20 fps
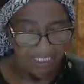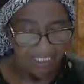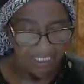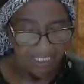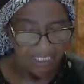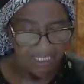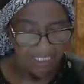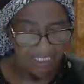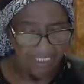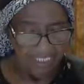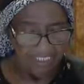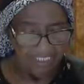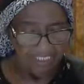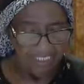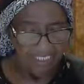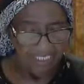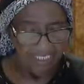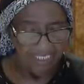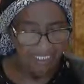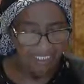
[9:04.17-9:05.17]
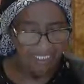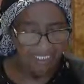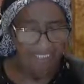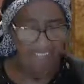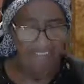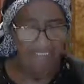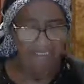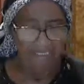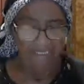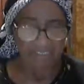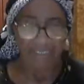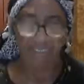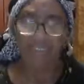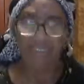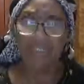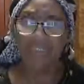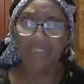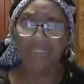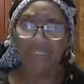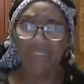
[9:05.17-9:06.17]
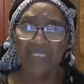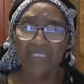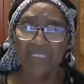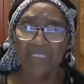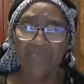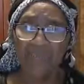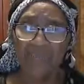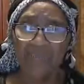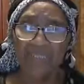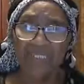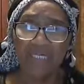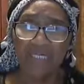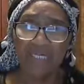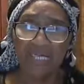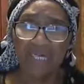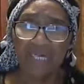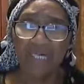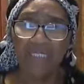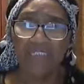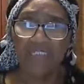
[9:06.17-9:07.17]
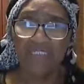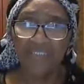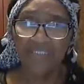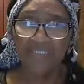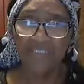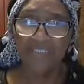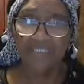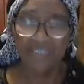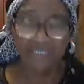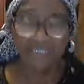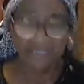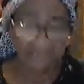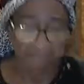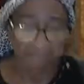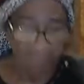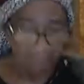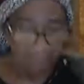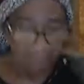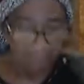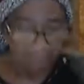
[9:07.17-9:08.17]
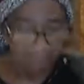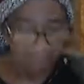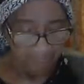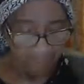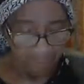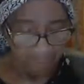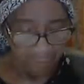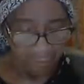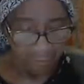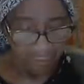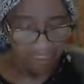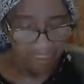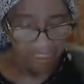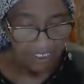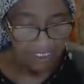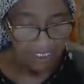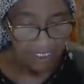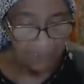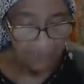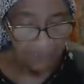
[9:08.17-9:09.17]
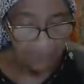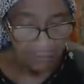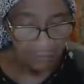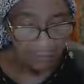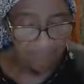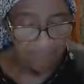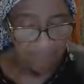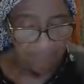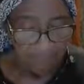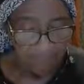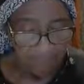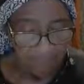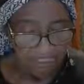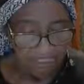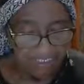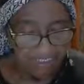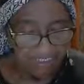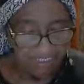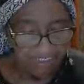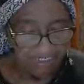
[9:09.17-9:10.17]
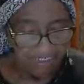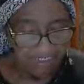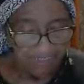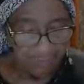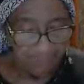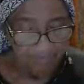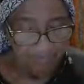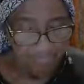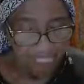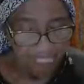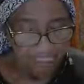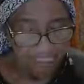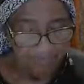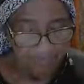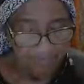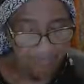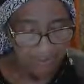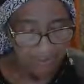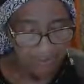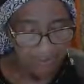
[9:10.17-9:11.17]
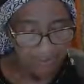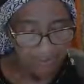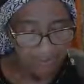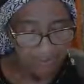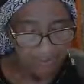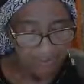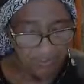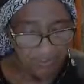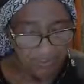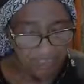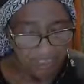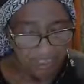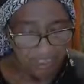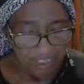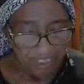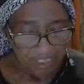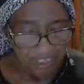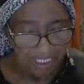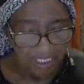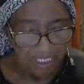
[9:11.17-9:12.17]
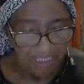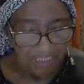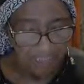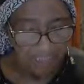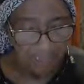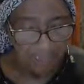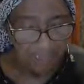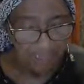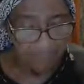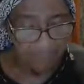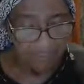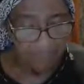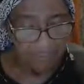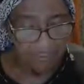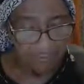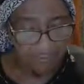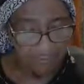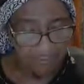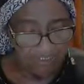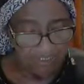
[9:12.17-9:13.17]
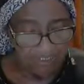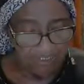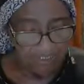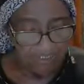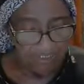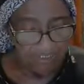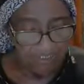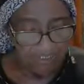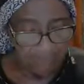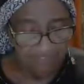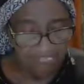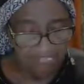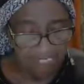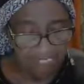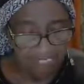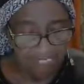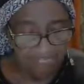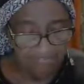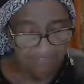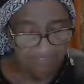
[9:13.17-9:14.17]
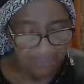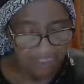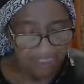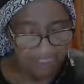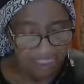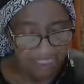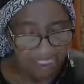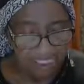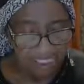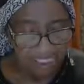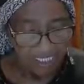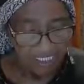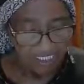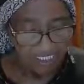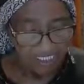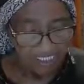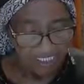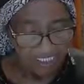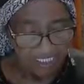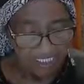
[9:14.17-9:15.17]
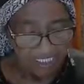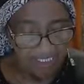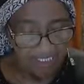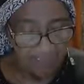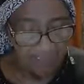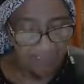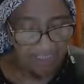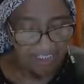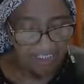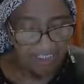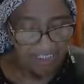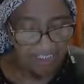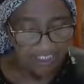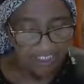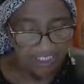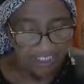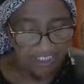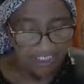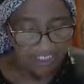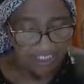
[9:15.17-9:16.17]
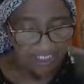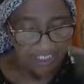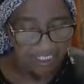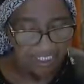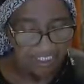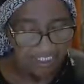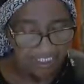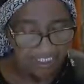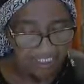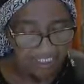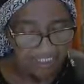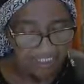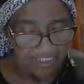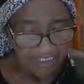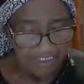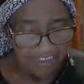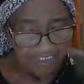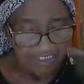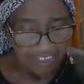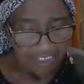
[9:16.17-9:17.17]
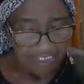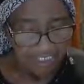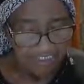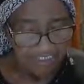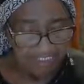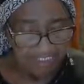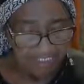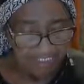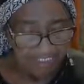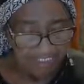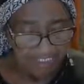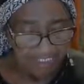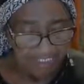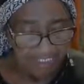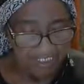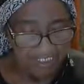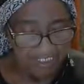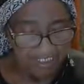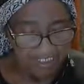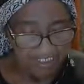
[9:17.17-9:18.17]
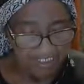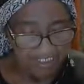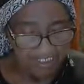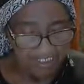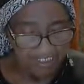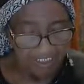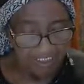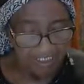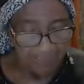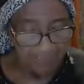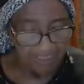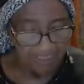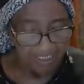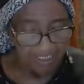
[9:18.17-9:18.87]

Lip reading: they laid their hands on him and took him. And one of them that stood by drew a sword and smote a servant of the high priest and cut off his ear. And Jesus answered and said unto them,